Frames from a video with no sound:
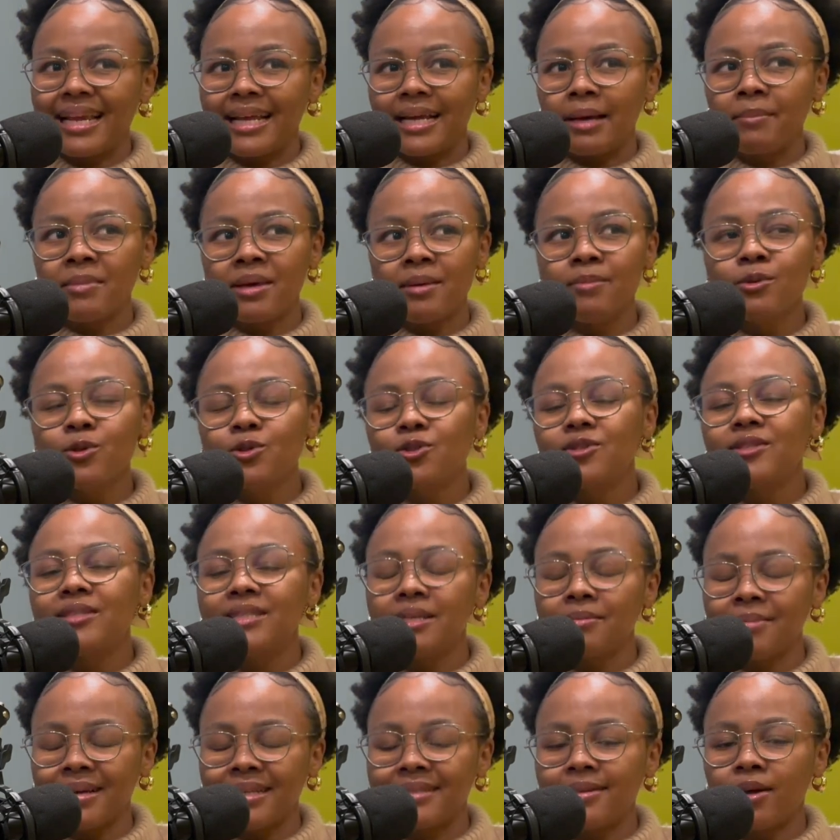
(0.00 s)
Like, I'm able to see
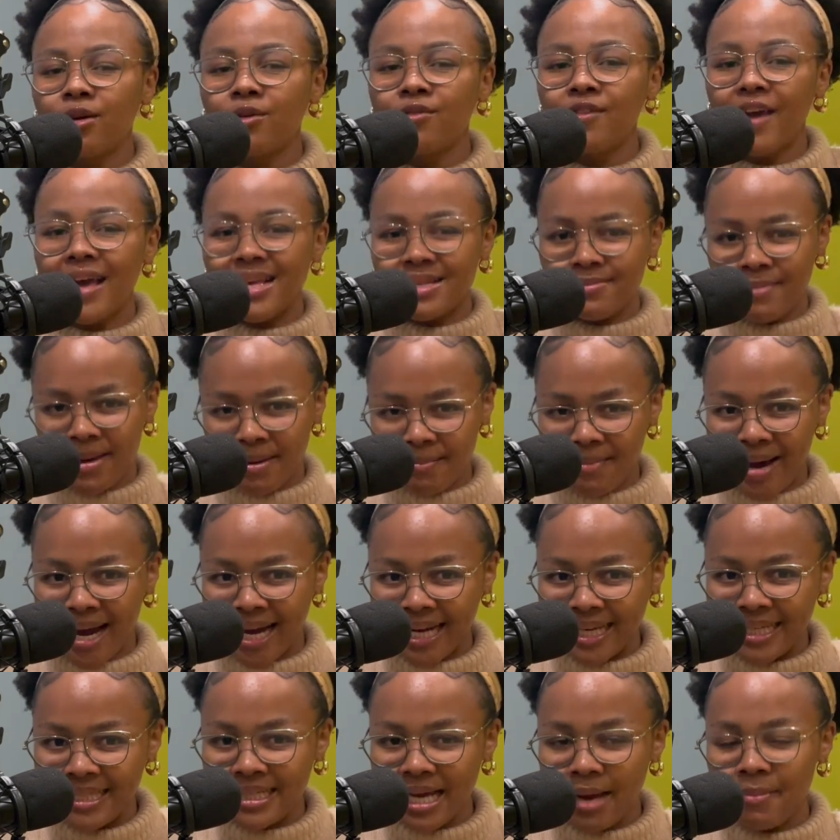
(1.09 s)
myself as my
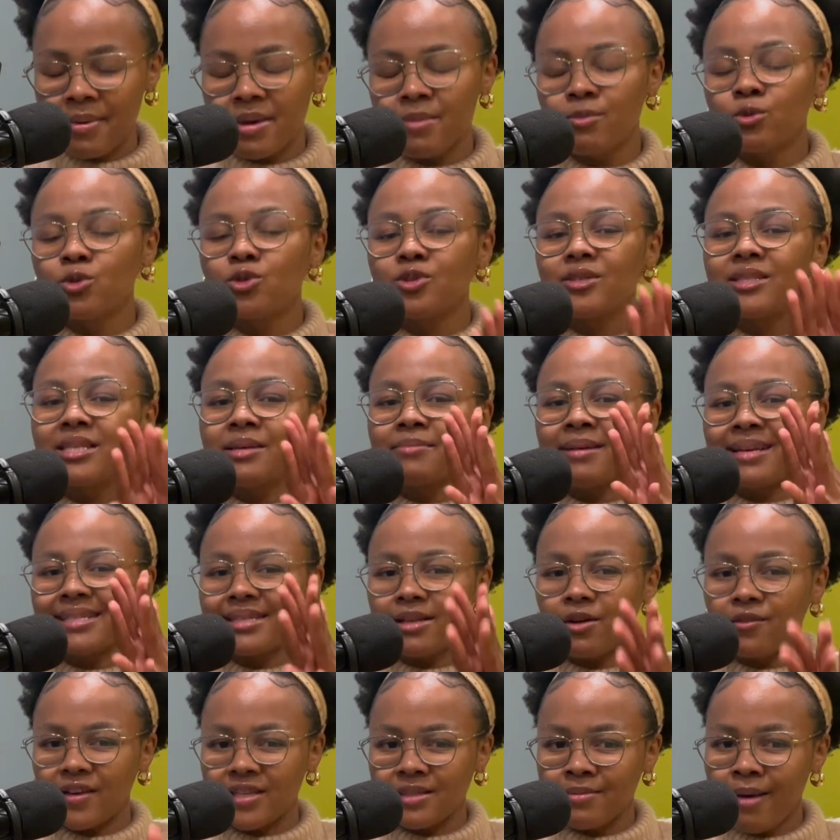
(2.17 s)
mind. I'm able to see
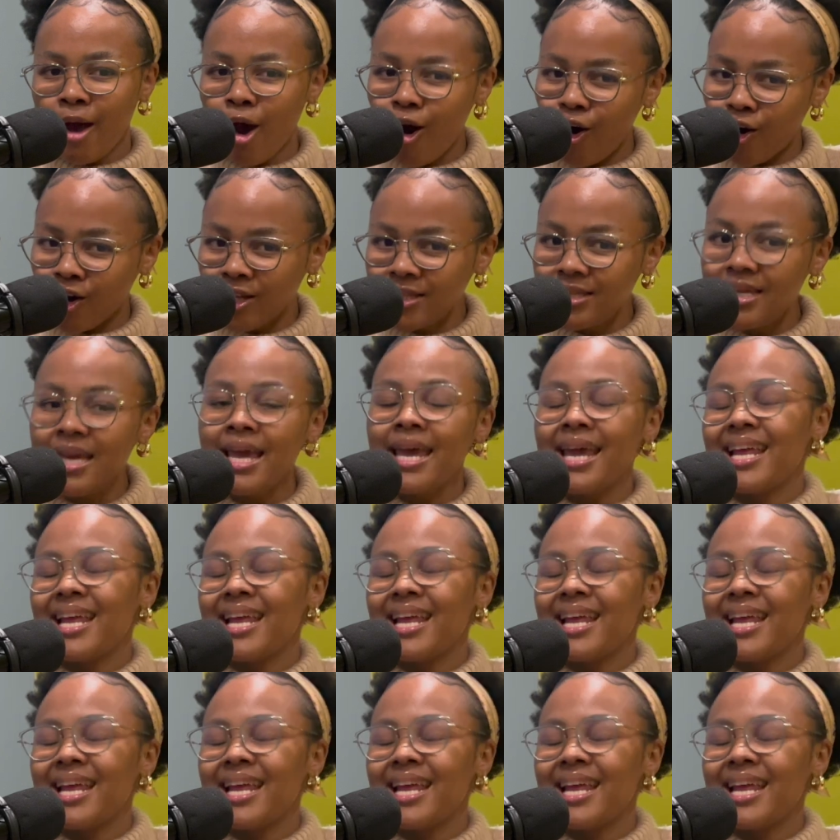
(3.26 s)
myself as my heart.